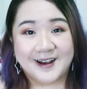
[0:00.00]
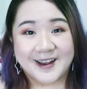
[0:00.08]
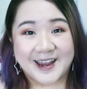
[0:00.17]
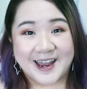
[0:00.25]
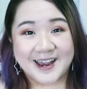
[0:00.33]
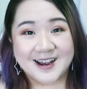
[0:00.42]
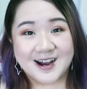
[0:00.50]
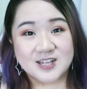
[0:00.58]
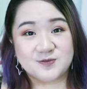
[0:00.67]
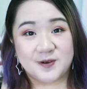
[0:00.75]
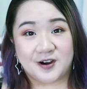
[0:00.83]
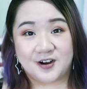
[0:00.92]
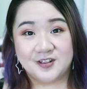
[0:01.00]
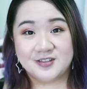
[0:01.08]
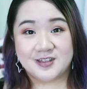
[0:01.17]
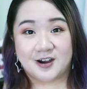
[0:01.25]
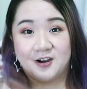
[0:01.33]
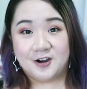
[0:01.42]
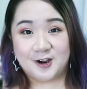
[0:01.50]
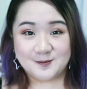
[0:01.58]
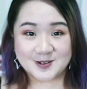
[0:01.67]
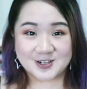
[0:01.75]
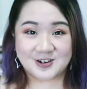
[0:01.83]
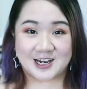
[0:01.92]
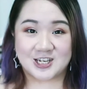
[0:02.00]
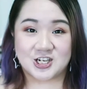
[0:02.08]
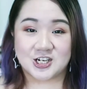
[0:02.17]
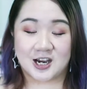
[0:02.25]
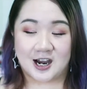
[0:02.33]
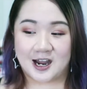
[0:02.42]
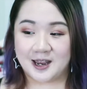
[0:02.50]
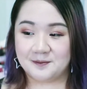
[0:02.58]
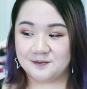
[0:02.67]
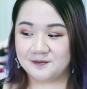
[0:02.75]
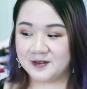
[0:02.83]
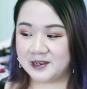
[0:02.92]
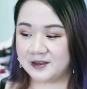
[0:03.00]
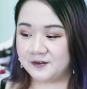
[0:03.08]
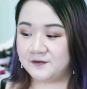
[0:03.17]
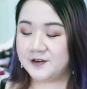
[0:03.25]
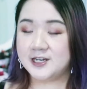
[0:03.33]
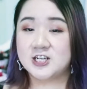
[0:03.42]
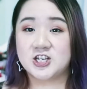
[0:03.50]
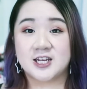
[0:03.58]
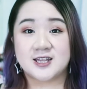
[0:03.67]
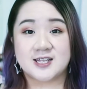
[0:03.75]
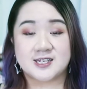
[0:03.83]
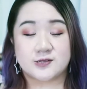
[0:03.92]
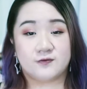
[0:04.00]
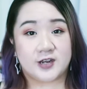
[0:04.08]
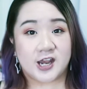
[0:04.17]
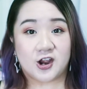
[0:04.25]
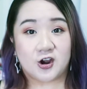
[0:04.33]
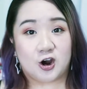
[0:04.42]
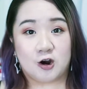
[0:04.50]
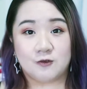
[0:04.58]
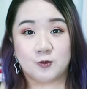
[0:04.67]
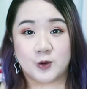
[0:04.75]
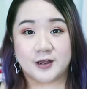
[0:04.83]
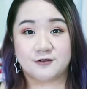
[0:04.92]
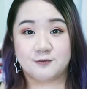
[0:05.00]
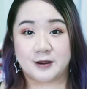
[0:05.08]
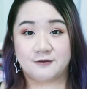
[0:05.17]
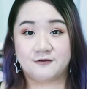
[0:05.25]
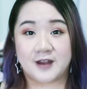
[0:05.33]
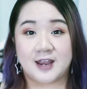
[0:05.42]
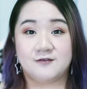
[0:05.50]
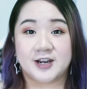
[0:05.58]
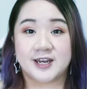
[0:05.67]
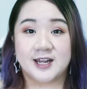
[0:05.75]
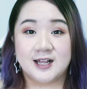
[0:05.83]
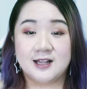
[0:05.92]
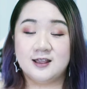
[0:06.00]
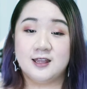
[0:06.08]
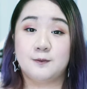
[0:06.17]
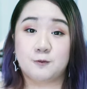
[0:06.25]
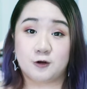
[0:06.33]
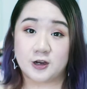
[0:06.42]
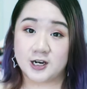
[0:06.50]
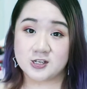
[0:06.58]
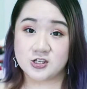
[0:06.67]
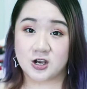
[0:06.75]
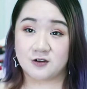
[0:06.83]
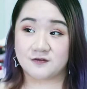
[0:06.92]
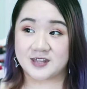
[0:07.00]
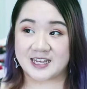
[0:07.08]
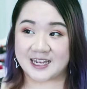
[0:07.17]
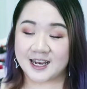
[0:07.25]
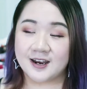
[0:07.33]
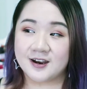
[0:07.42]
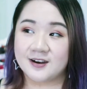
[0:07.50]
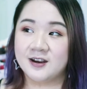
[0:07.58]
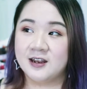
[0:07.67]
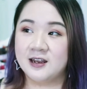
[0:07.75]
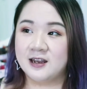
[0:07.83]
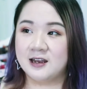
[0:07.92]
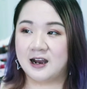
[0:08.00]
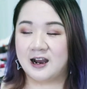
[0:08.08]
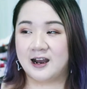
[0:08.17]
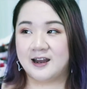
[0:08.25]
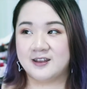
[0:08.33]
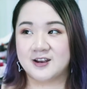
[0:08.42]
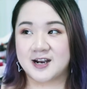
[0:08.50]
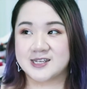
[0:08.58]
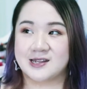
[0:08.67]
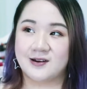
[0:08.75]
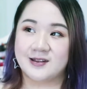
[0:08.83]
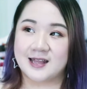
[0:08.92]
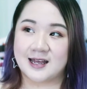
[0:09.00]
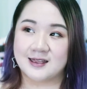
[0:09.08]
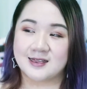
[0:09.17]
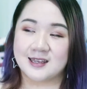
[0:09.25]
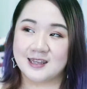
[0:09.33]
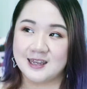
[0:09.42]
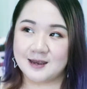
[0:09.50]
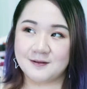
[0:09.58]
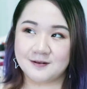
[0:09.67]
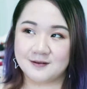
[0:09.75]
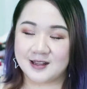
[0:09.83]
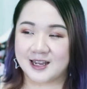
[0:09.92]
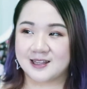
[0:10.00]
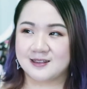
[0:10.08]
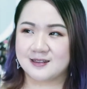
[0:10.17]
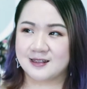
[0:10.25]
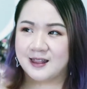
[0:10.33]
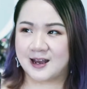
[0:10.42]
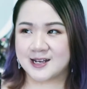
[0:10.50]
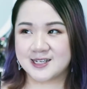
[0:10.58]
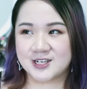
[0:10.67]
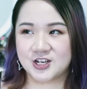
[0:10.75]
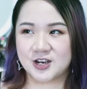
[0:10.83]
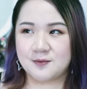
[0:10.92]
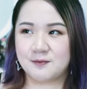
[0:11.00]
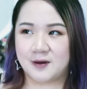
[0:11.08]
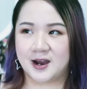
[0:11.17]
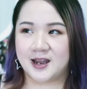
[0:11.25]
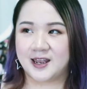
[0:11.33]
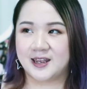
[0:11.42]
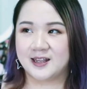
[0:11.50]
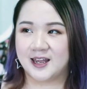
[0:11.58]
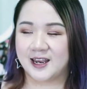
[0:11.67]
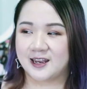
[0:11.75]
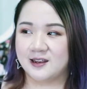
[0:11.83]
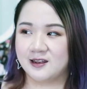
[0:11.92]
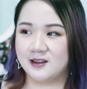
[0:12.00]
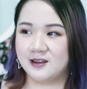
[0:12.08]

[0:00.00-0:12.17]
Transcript: Okay, and guys, we're on the home stretch. I'm finishing this video off with my favorite lip products of the year. You guys know that the year, like last year, my like